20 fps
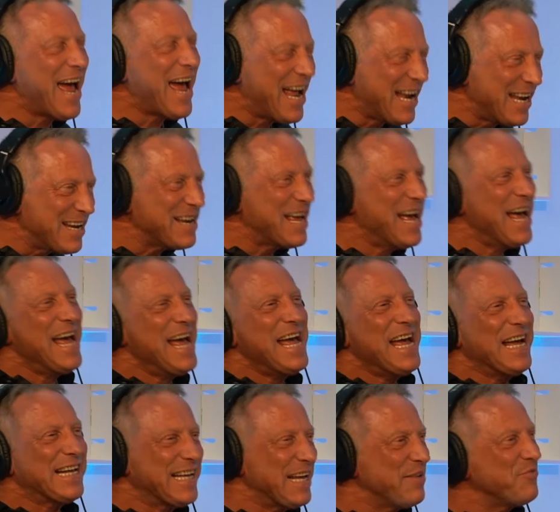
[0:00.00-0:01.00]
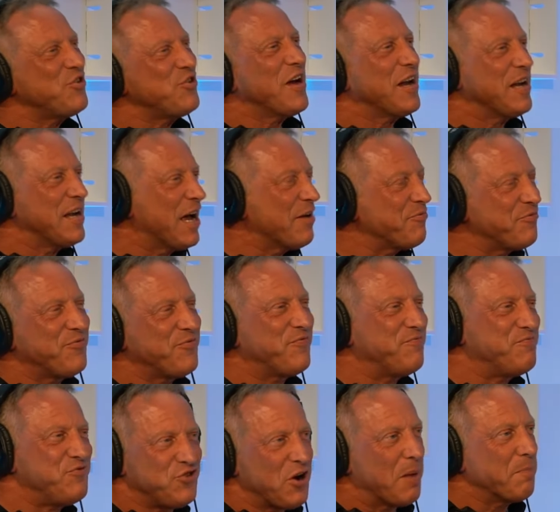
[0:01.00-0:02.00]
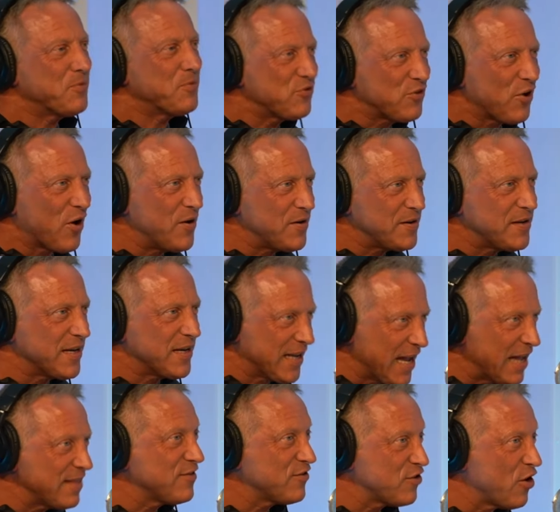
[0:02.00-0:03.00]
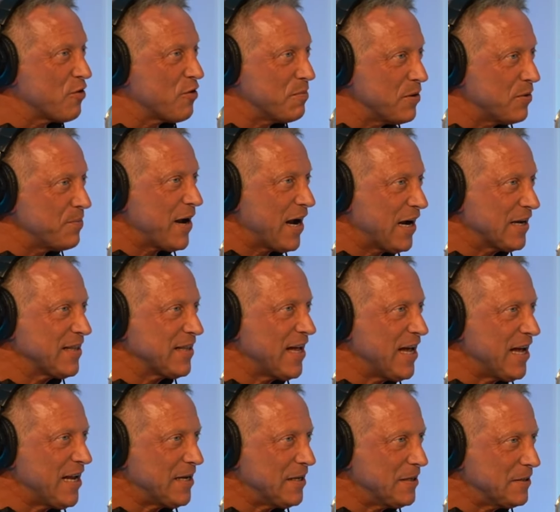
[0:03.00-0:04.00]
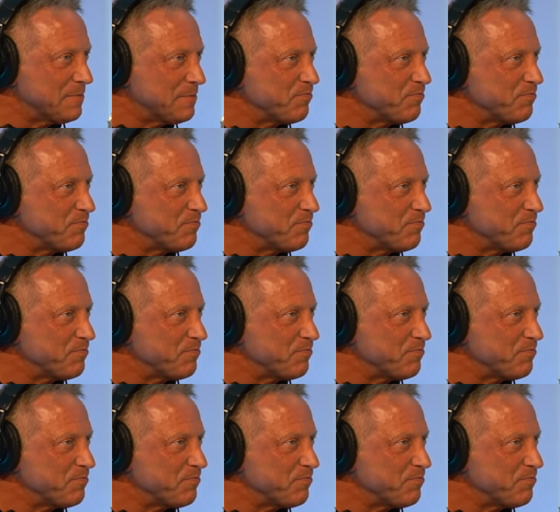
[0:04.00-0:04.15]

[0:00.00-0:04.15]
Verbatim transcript: And, and it gives you enough jump start to get sober back then.